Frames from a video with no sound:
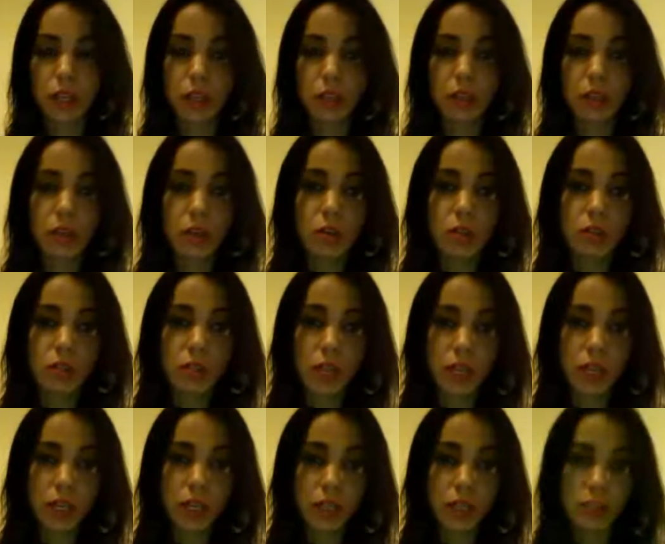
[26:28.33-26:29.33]
Those like
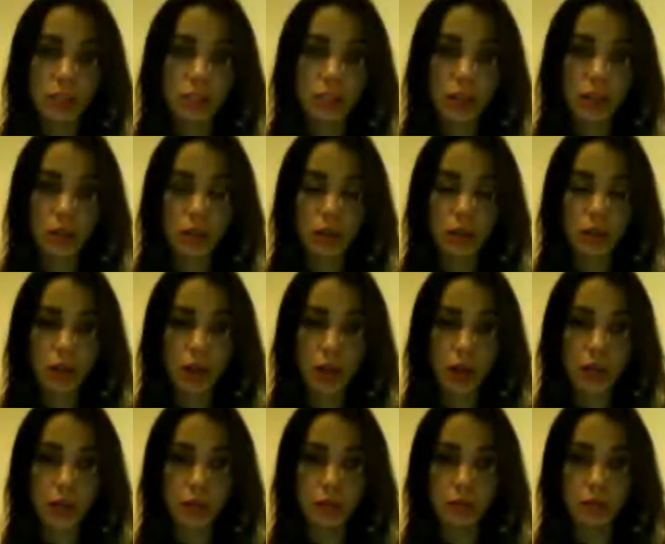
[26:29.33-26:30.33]
us that are
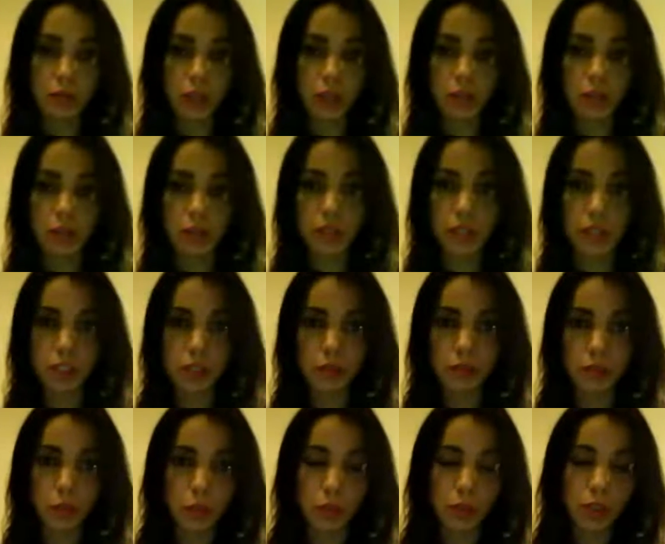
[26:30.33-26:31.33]
higher frequency, if
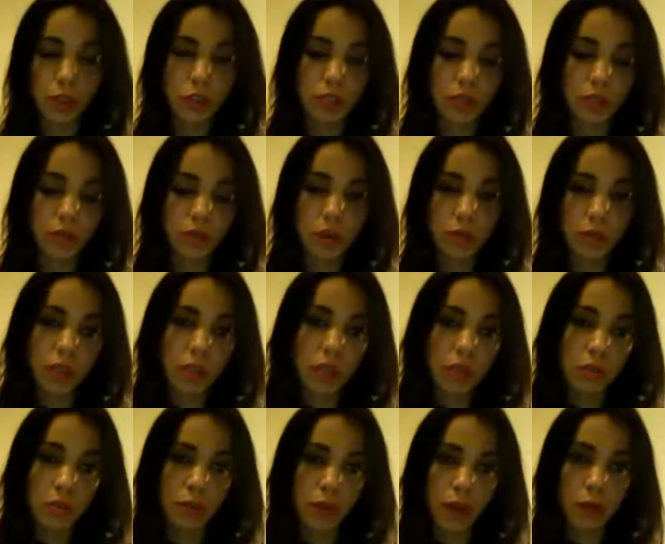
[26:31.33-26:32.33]
you bring yourself up, then
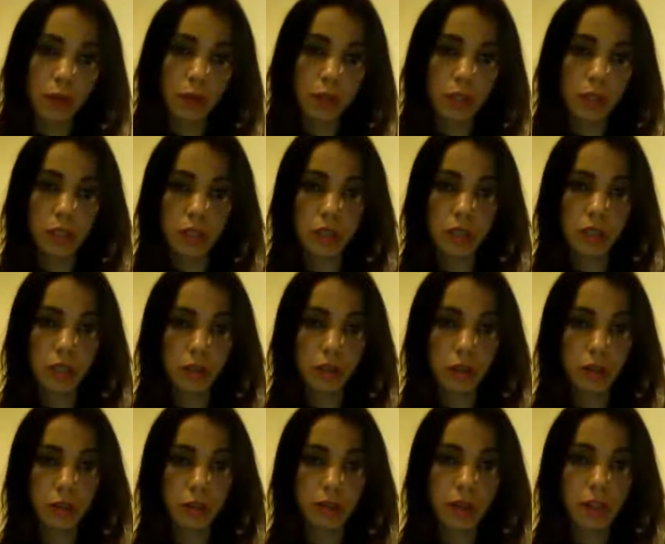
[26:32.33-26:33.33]
those viruses
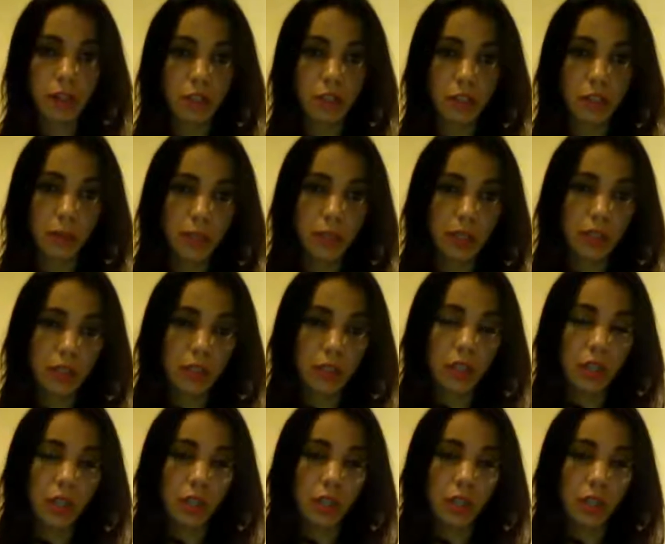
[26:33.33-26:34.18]
cannot affect you because